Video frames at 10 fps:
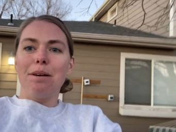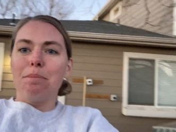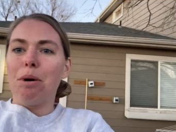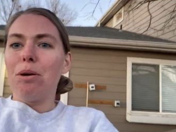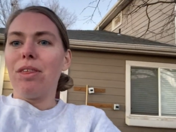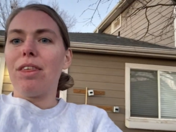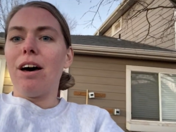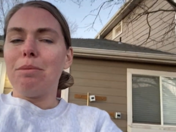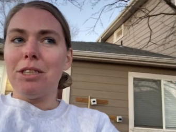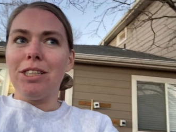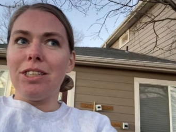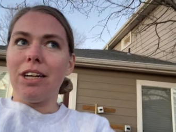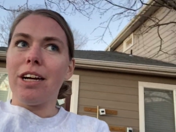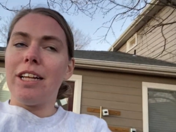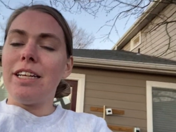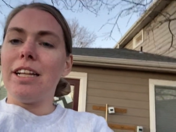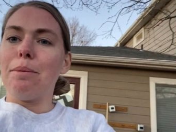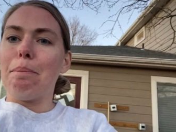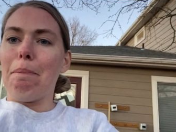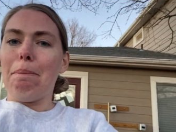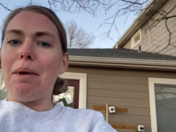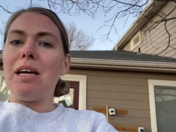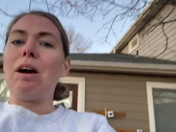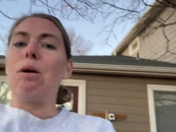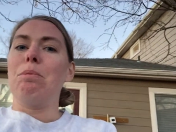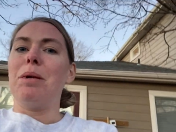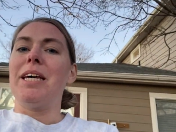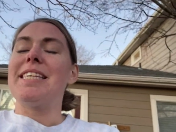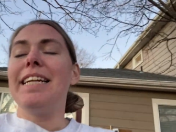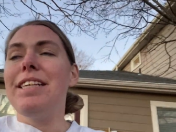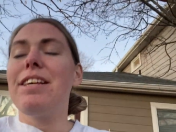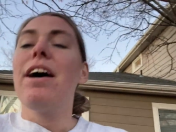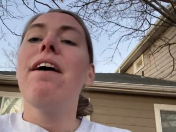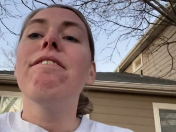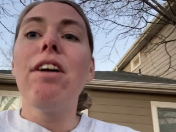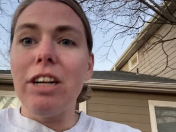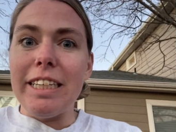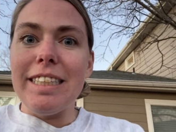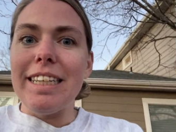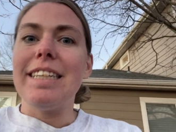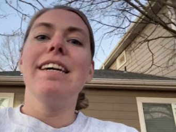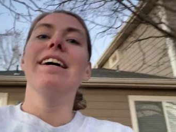Both options are going to need a big coat because it is freezing.